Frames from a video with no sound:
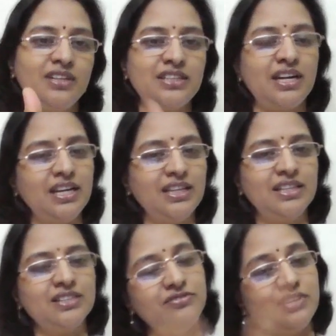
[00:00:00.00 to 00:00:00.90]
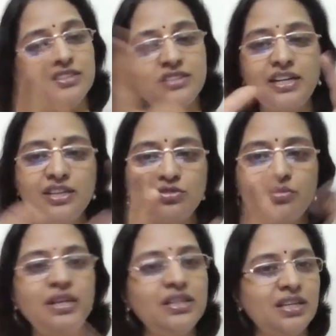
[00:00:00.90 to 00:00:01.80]
We are sending this. We are sending so
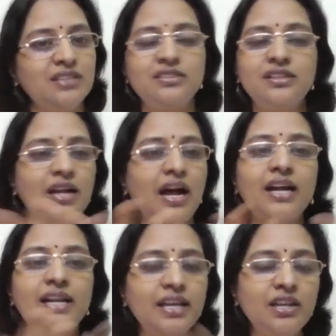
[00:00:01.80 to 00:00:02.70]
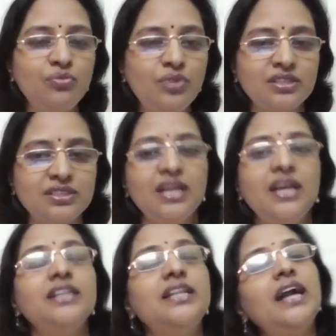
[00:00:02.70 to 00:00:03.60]
many things. There are hardly any words.
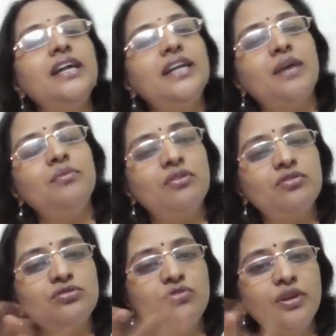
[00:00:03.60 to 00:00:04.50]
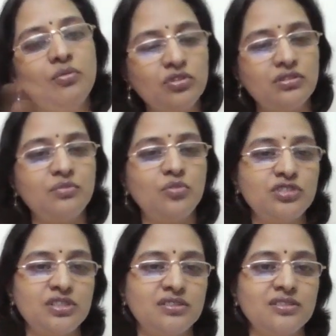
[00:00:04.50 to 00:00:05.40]
That time there was no
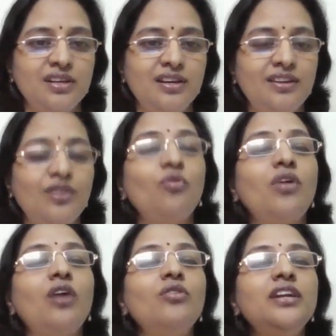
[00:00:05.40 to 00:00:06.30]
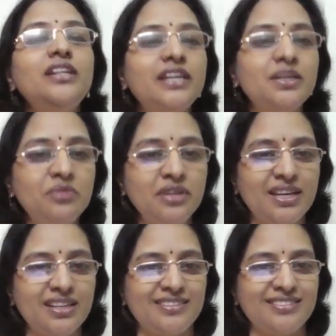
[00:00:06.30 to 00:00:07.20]
emojis. Now, how did they
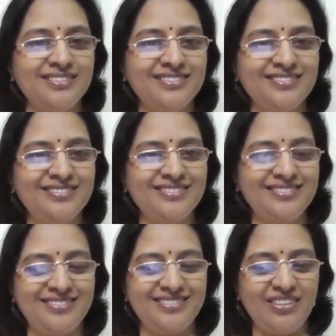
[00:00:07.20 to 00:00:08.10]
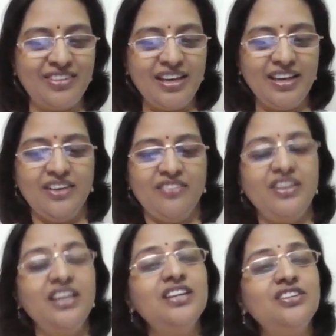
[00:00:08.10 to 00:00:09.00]
communicate? Okay,
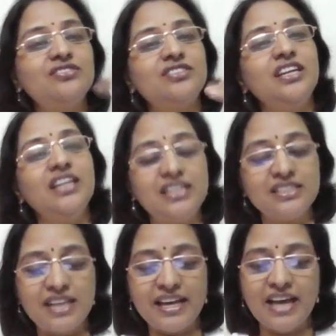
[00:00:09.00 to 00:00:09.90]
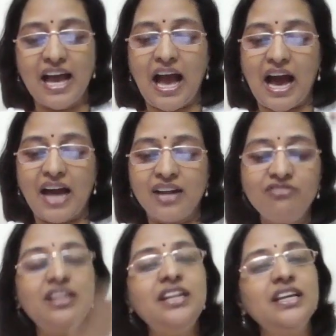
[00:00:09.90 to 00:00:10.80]
we get to see. It is like
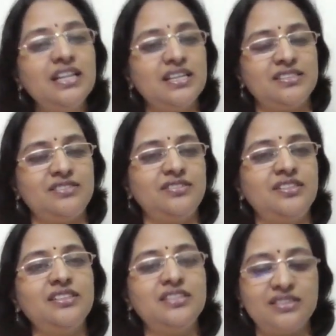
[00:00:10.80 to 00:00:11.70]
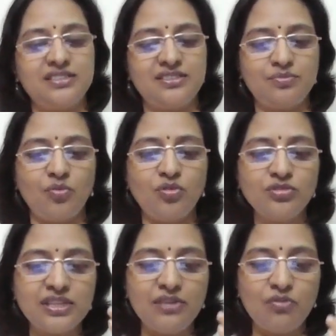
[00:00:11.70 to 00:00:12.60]
unwillingness. It is
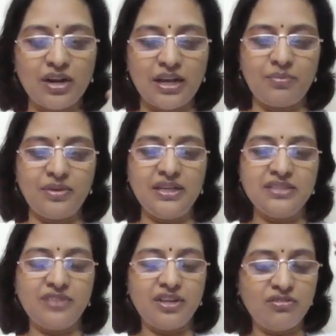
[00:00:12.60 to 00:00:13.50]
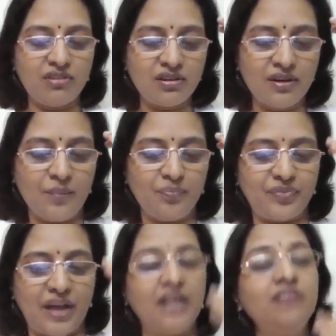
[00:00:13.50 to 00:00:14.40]
mostly what happening is when you are
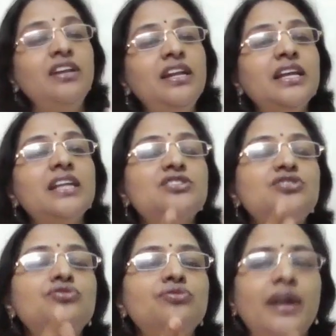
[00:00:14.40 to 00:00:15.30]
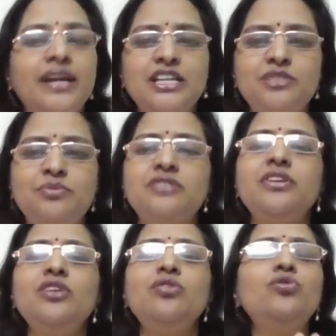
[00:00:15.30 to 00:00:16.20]
unwillingness due to attachments,
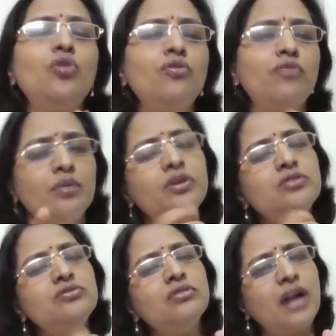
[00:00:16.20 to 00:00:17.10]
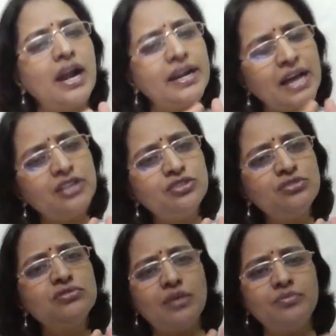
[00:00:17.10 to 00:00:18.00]
when you don't want, because you are attached
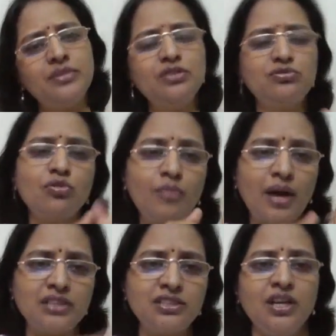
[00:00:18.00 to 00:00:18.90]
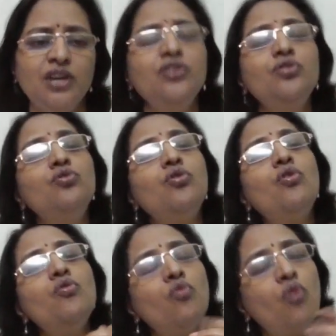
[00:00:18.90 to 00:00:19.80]
to something so much, you
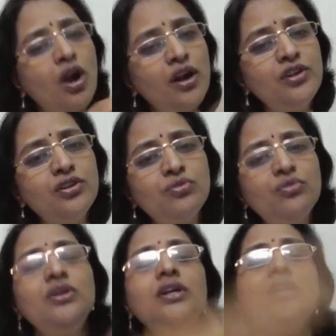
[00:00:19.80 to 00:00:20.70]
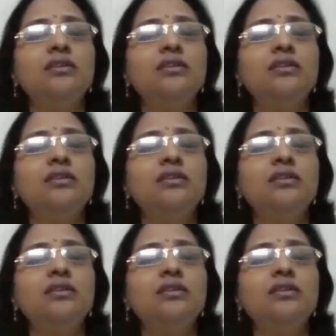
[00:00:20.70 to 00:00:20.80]
don't want to